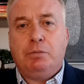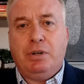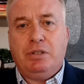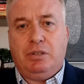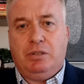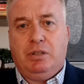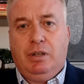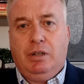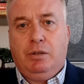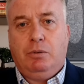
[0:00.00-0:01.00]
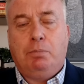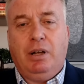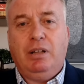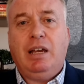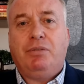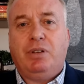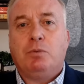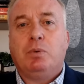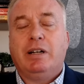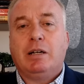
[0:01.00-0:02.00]
prisons. Well, Poilievre
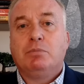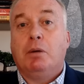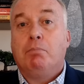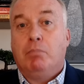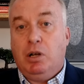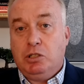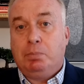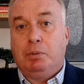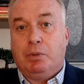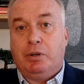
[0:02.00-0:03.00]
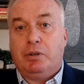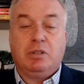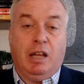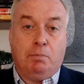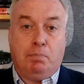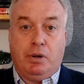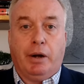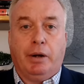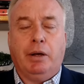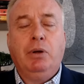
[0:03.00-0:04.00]
said when it comes to multiple murders like
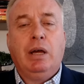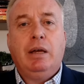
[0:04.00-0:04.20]
Bernardo,